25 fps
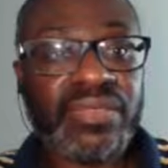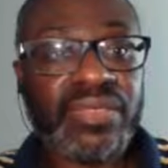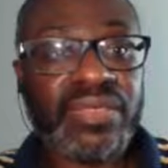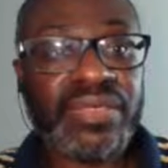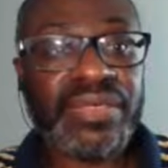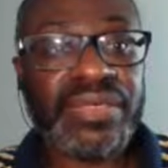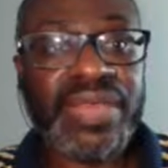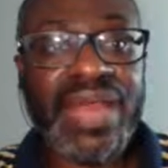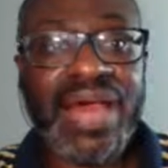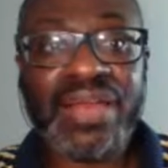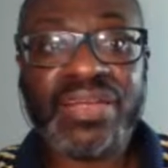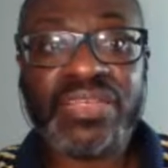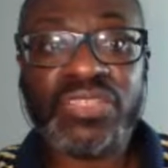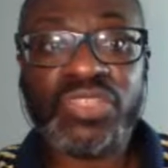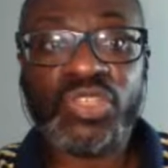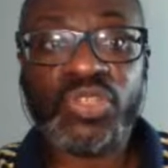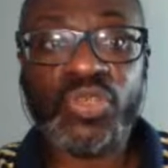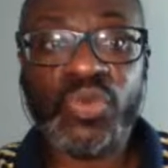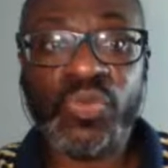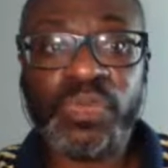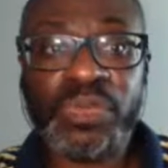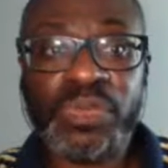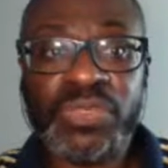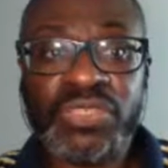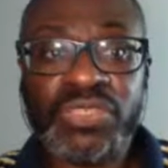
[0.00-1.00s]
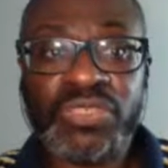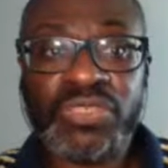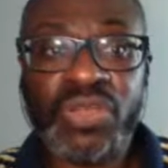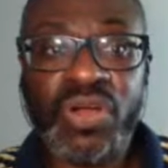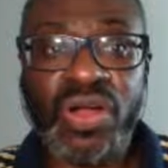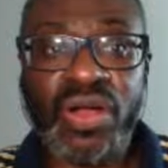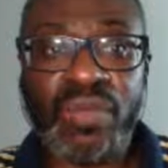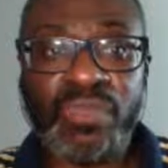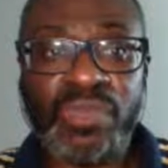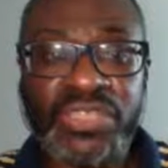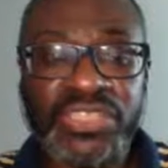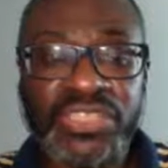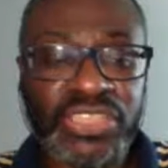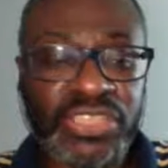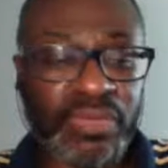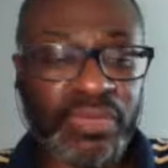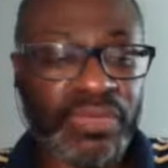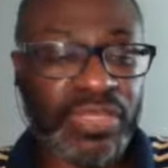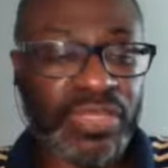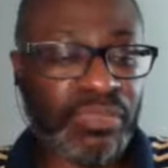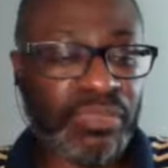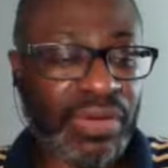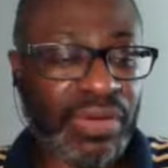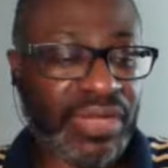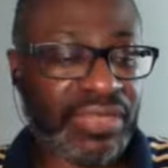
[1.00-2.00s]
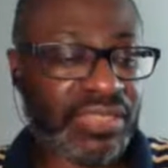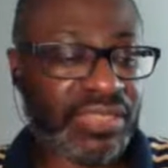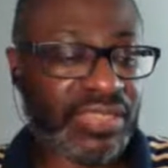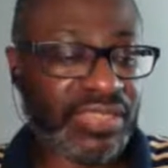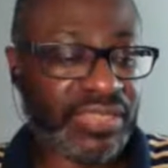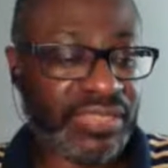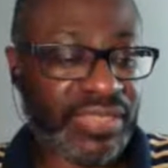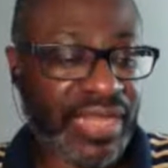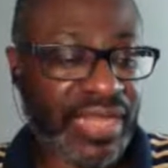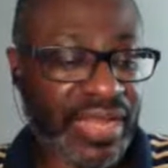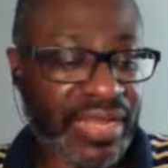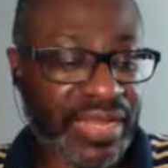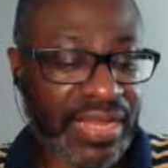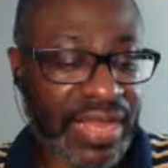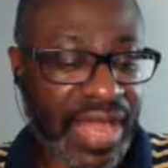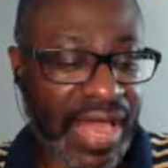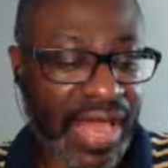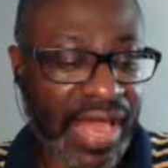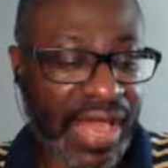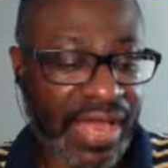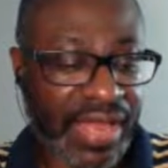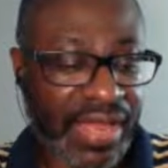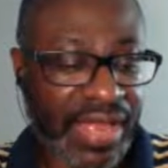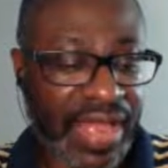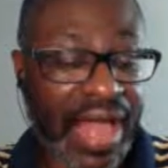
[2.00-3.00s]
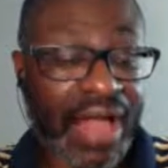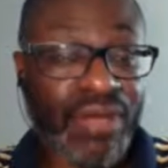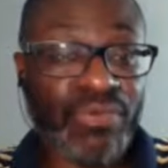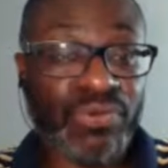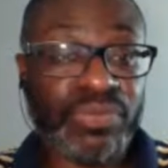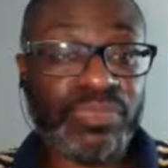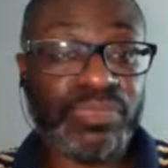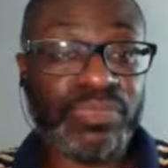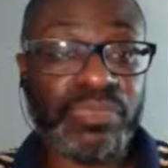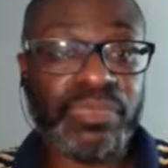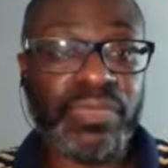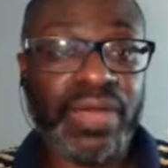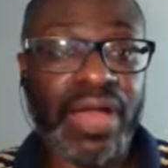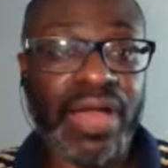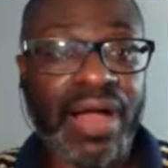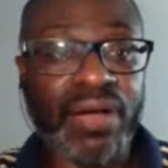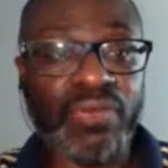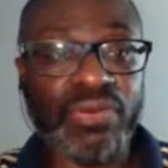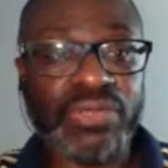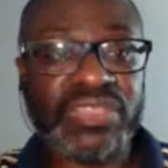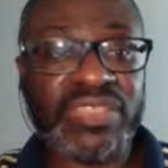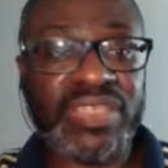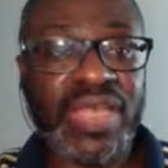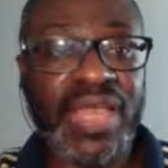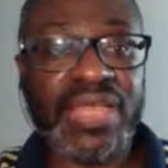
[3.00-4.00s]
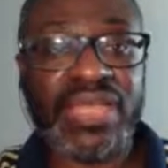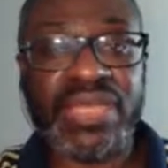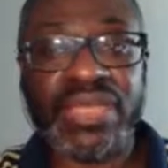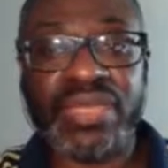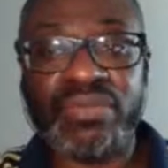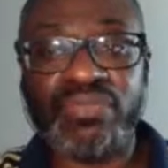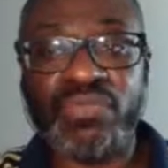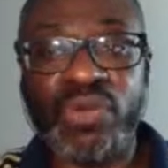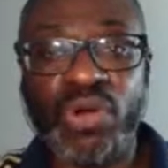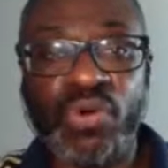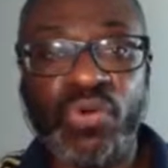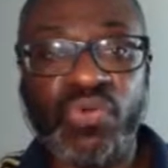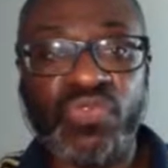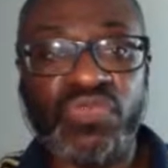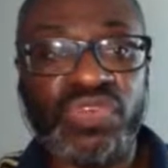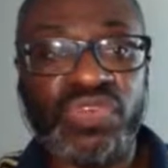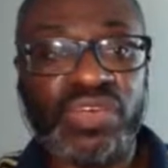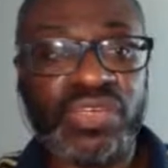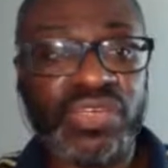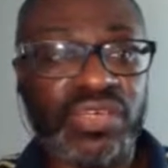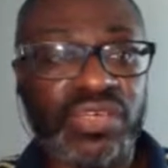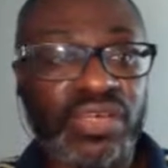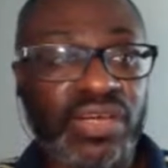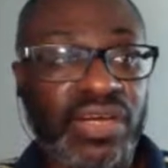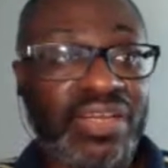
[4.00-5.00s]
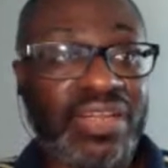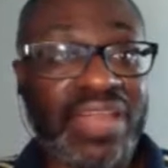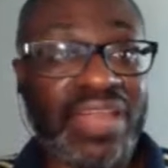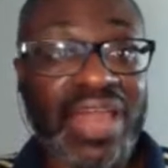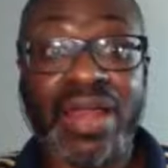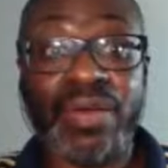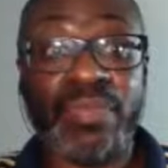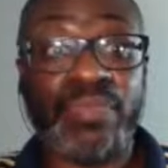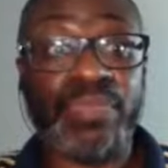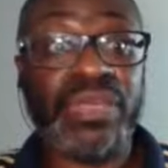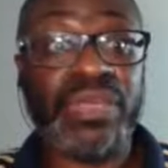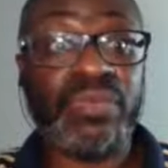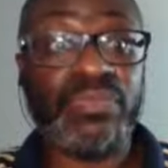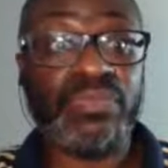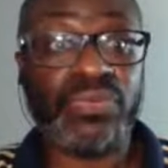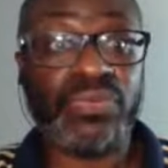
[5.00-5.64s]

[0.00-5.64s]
Not a superstar, but Jimmy Butler is that guy. I would take him over a lot of people.